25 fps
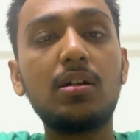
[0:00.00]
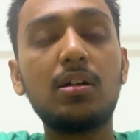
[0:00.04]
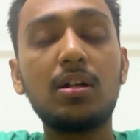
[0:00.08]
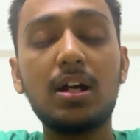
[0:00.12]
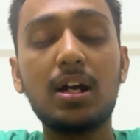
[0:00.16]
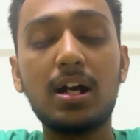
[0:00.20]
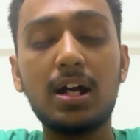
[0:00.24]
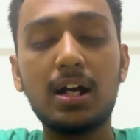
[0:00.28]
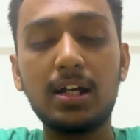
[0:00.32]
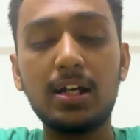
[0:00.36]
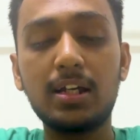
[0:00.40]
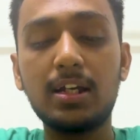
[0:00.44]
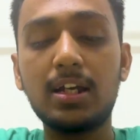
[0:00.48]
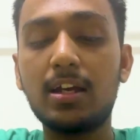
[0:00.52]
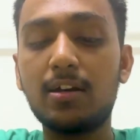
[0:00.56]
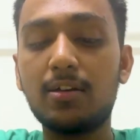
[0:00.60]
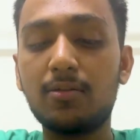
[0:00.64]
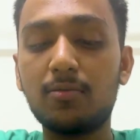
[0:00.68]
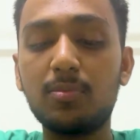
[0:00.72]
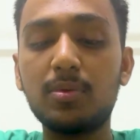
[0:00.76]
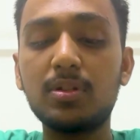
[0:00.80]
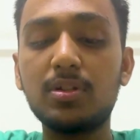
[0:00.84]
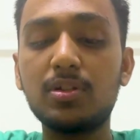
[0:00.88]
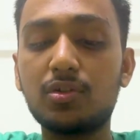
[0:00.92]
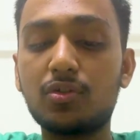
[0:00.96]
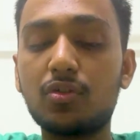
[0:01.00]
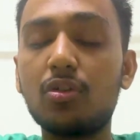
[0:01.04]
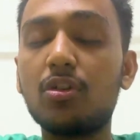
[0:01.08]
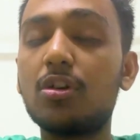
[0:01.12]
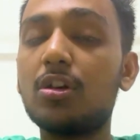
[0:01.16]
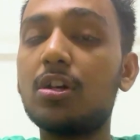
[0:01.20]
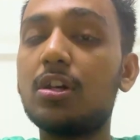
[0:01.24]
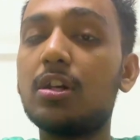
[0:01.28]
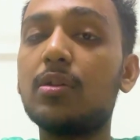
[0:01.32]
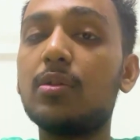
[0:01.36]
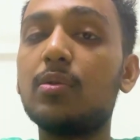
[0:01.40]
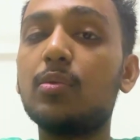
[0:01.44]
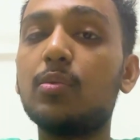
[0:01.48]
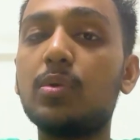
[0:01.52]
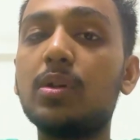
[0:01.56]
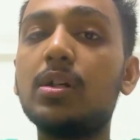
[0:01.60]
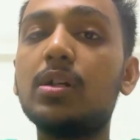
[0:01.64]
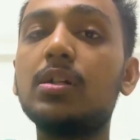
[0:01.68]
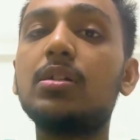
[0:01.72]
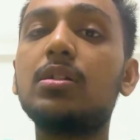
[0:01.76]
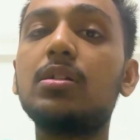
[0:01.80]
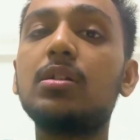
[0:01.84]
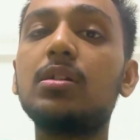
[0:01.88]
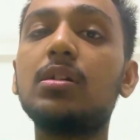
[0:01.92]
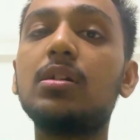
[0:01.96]
I have been struggling with
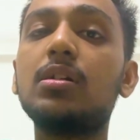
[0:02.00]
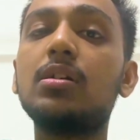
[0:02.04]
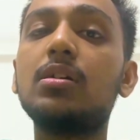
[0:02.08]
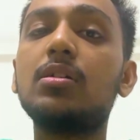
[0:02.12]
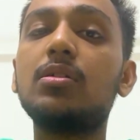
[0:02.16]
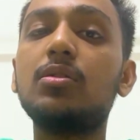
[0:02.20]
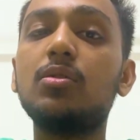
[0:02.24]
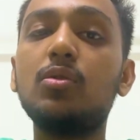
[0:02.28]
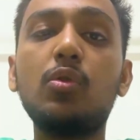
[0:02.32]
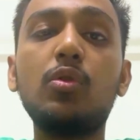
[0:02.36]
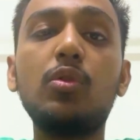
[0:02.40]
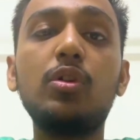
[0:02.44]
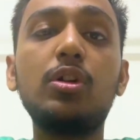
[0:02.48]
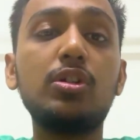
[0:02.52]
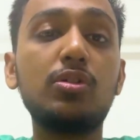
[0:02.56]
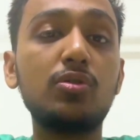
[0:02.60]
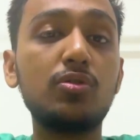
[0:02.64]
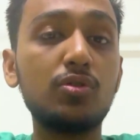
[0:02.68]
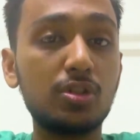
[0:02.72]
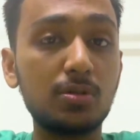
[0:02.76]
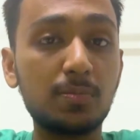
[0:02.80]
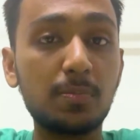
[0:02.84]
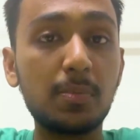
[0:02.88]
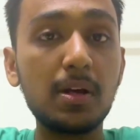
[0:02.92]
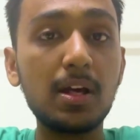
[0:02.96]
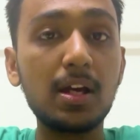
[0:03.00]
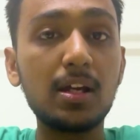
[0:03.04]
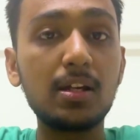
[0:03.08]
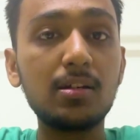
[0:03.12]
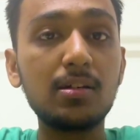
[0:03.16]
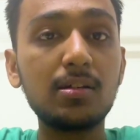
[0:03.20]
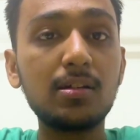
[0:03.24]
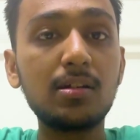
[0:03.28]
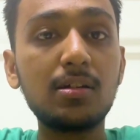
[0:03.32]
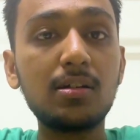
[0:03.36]
going to Japan.